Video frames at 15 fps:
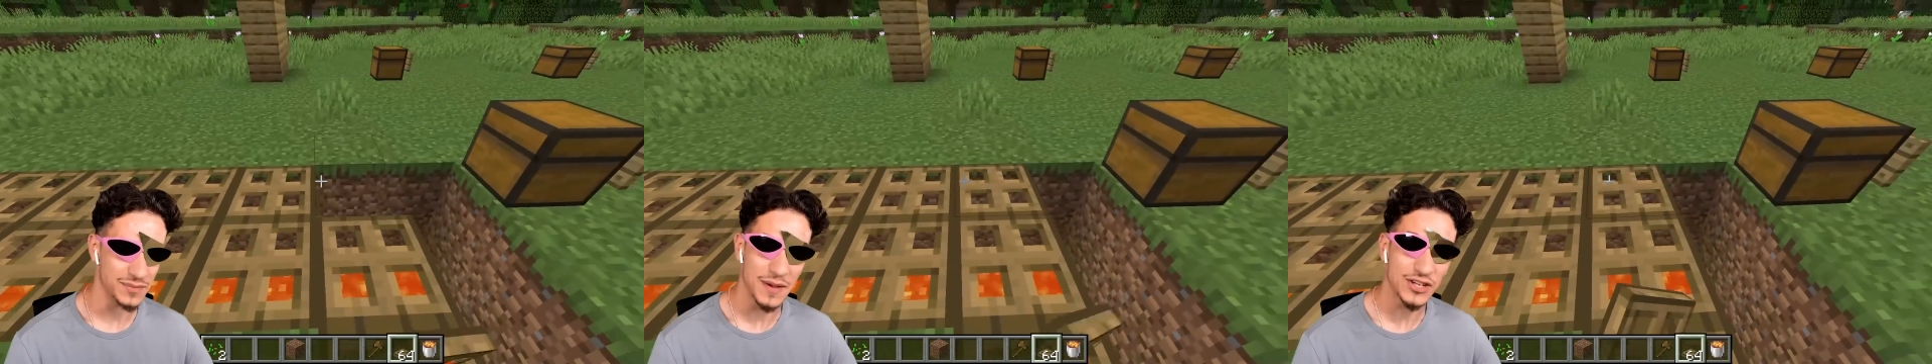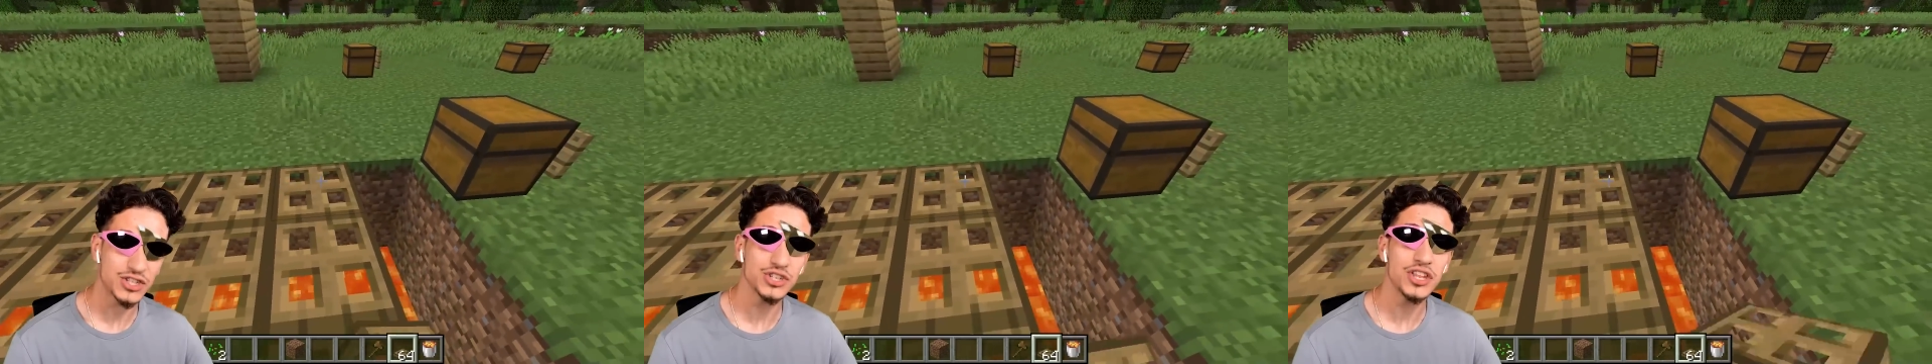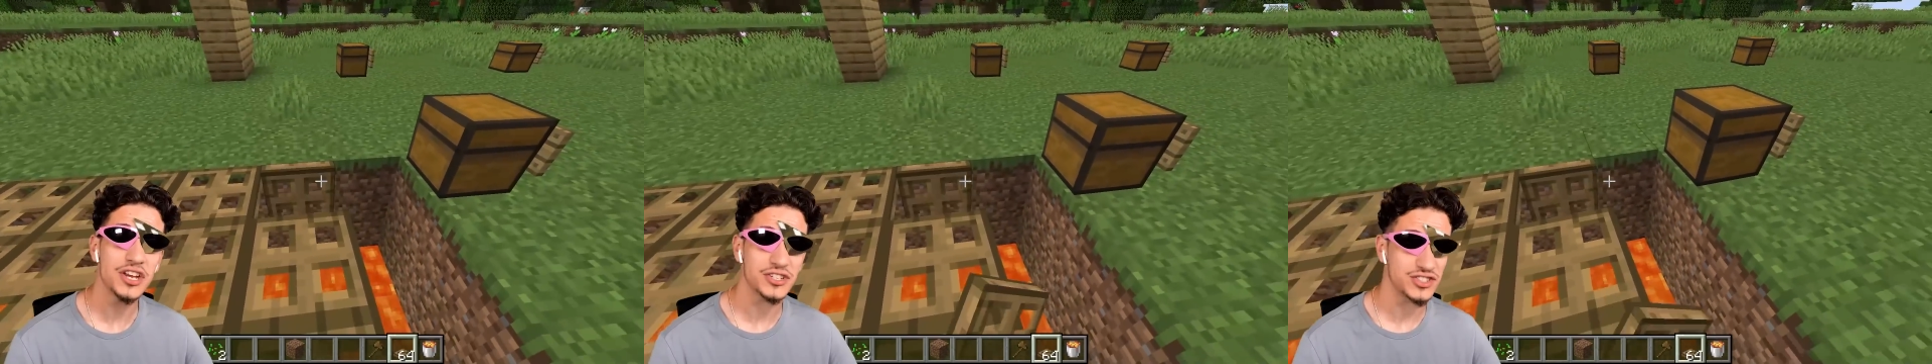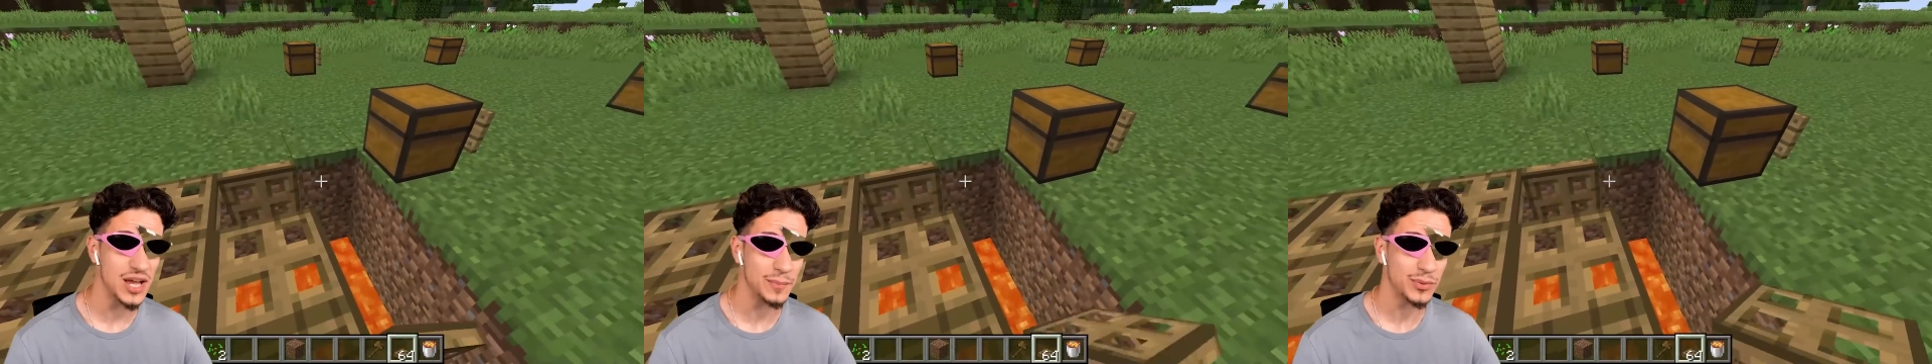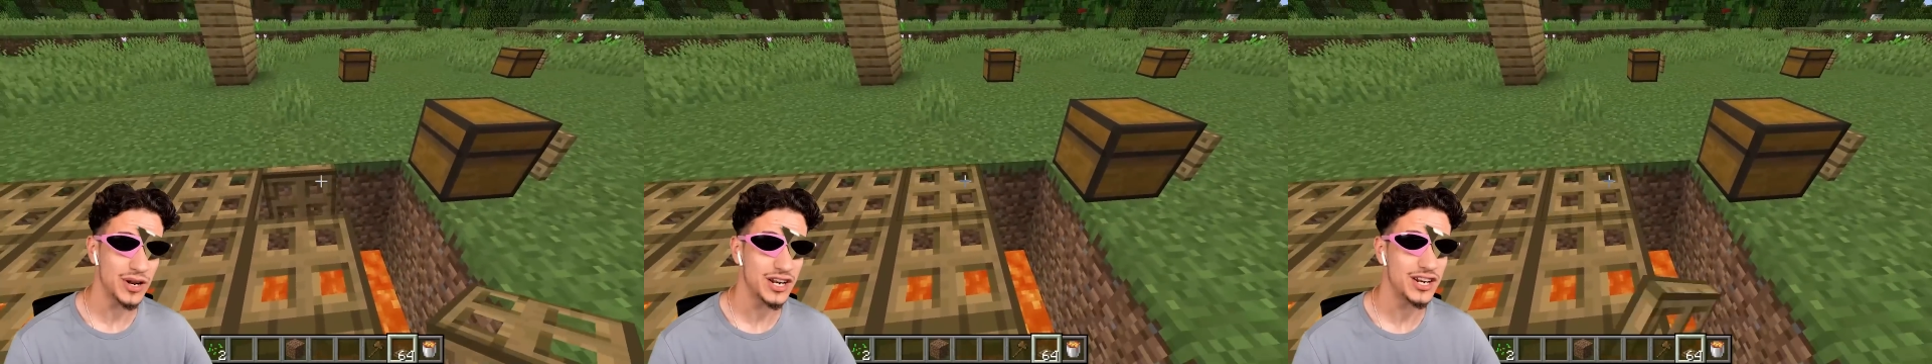Make sure they are
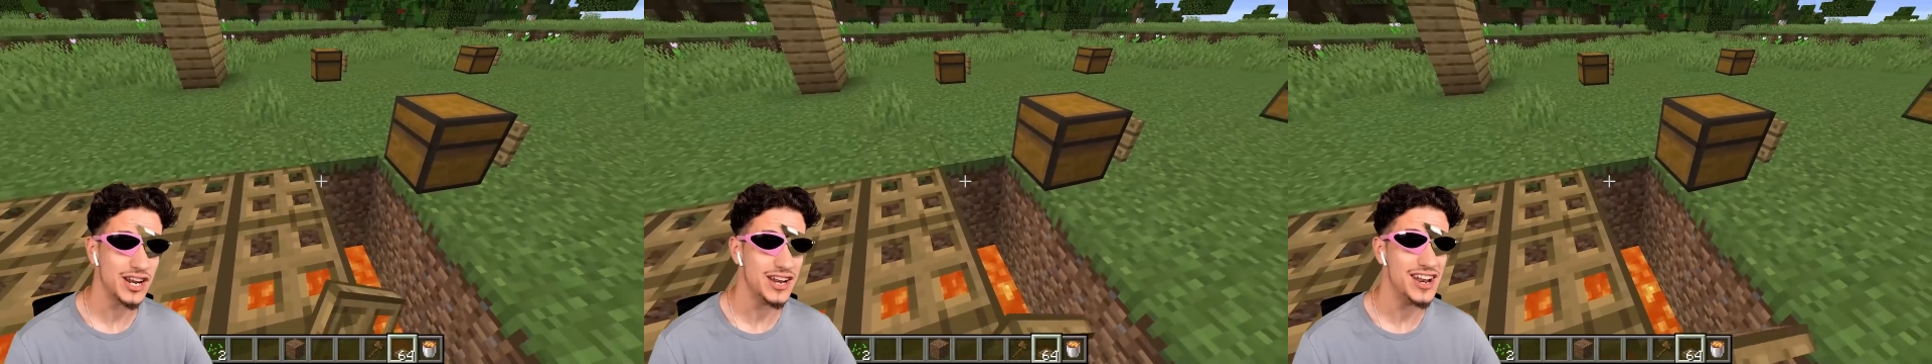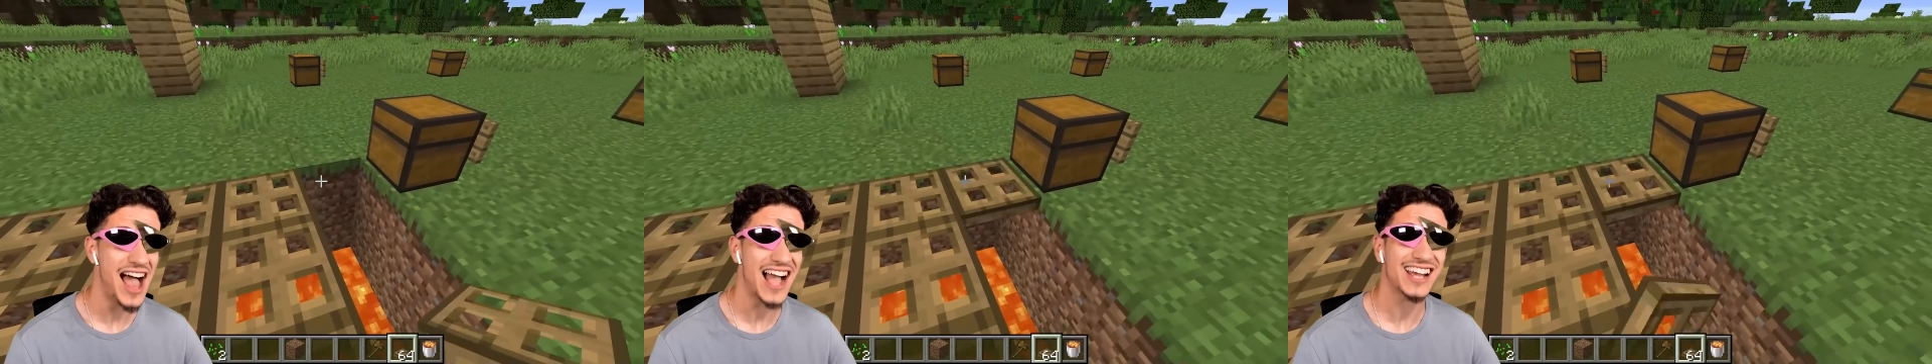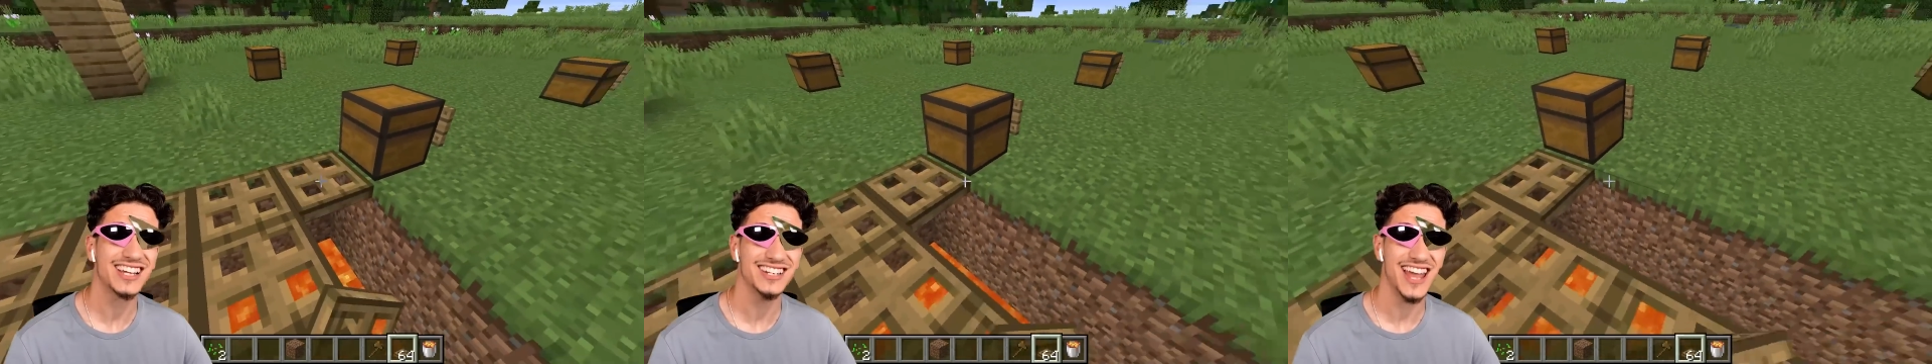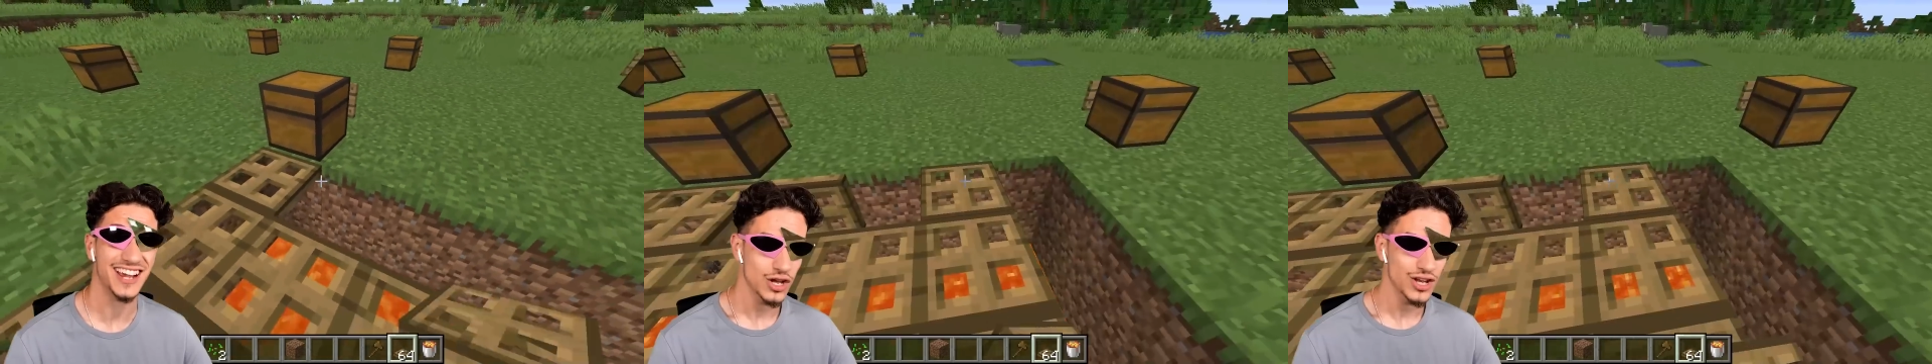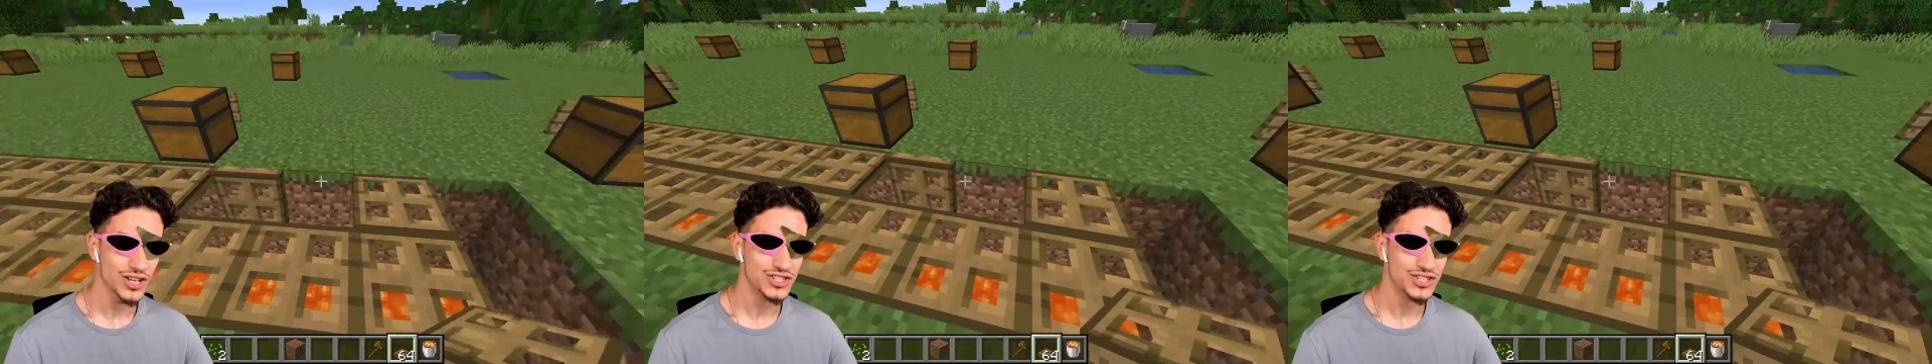separated and not connected.